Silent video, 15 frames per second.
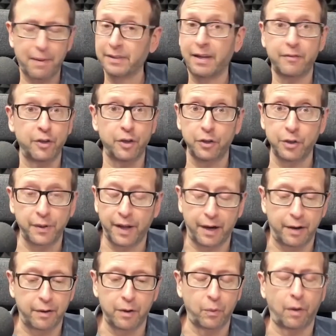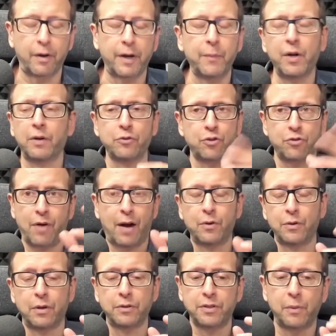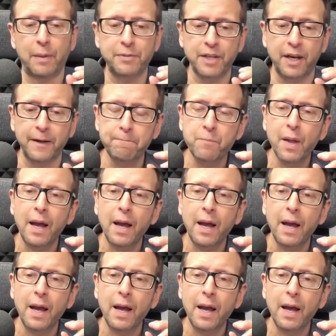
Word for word: I'll never know you were there. Don't worry. We don't track who goes to the website.